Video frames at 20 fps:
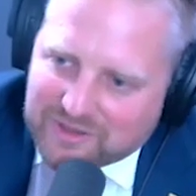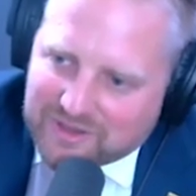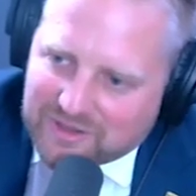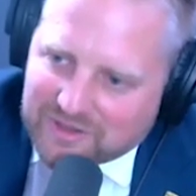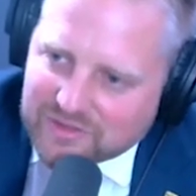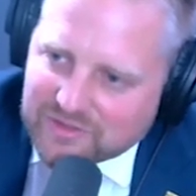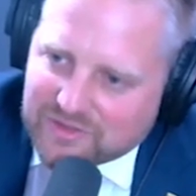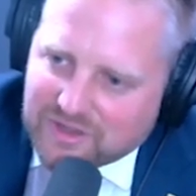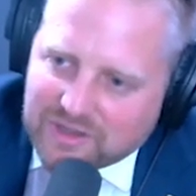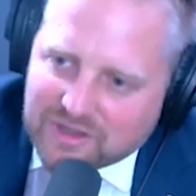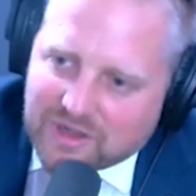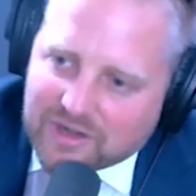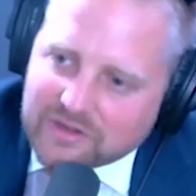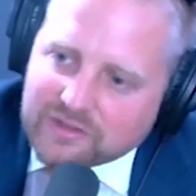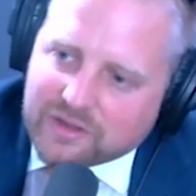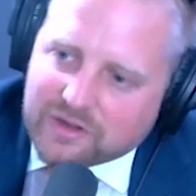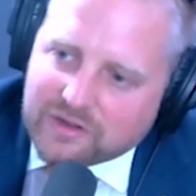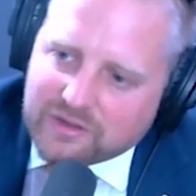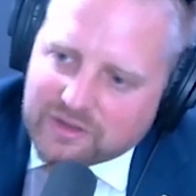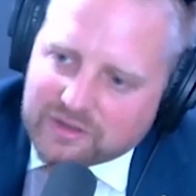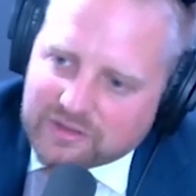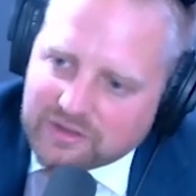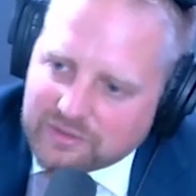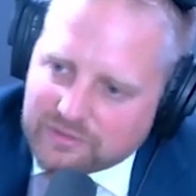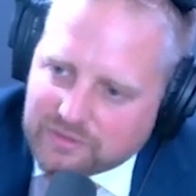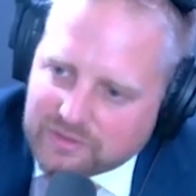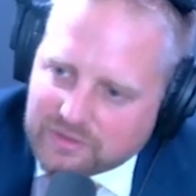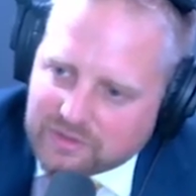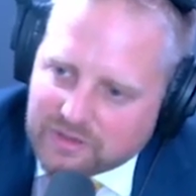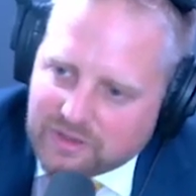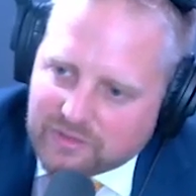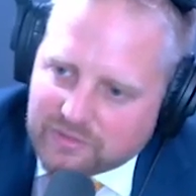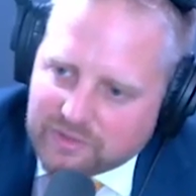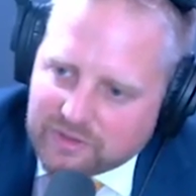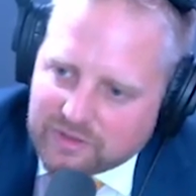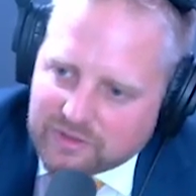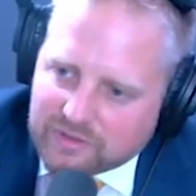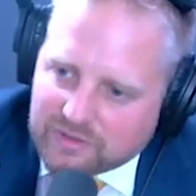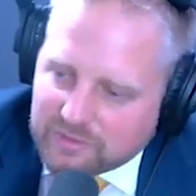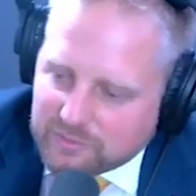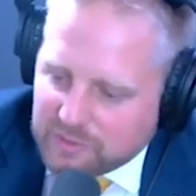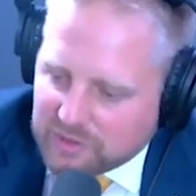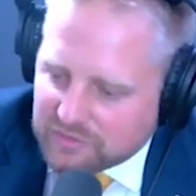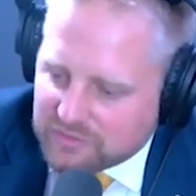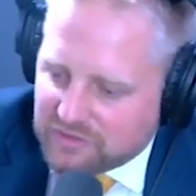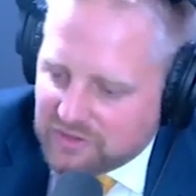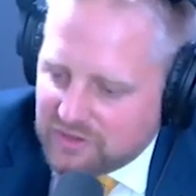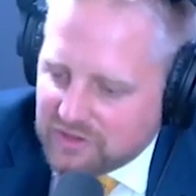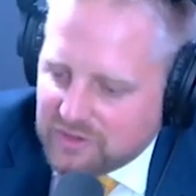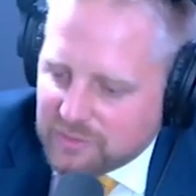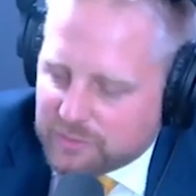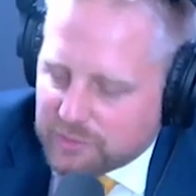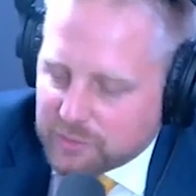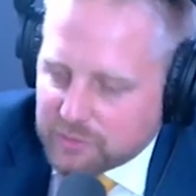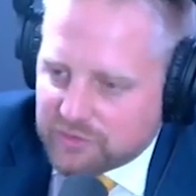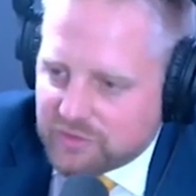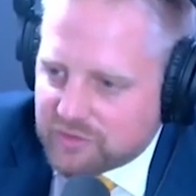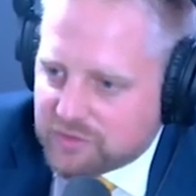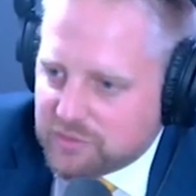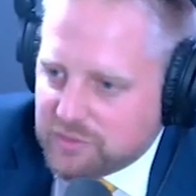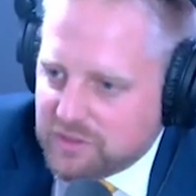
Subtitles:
There is an alternative in the governance, and we are still in the process.